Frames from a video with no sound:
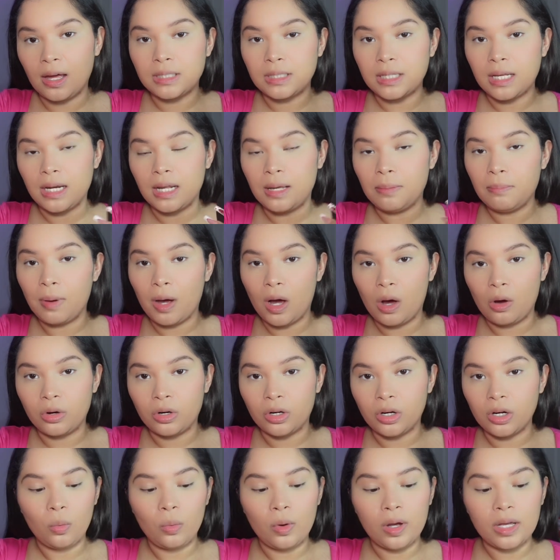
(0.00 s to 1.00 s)
setting
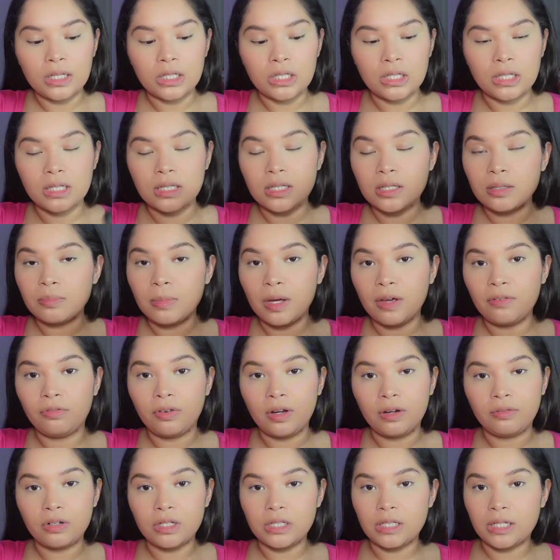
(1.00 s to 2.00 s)
powder, which this is my
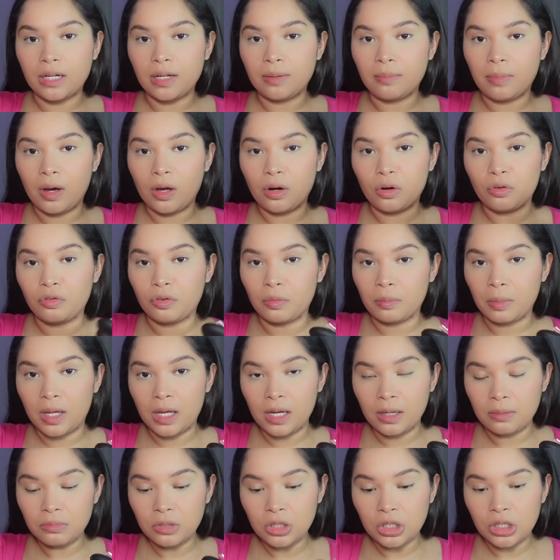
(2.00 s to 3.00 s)
favorite setting powder from
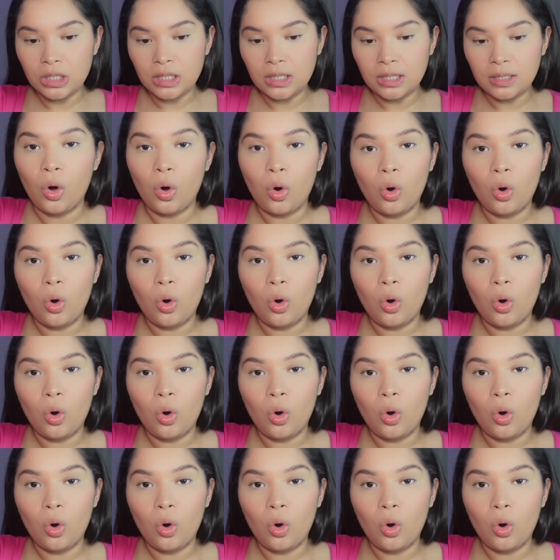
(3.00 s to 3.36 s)
Kimchi.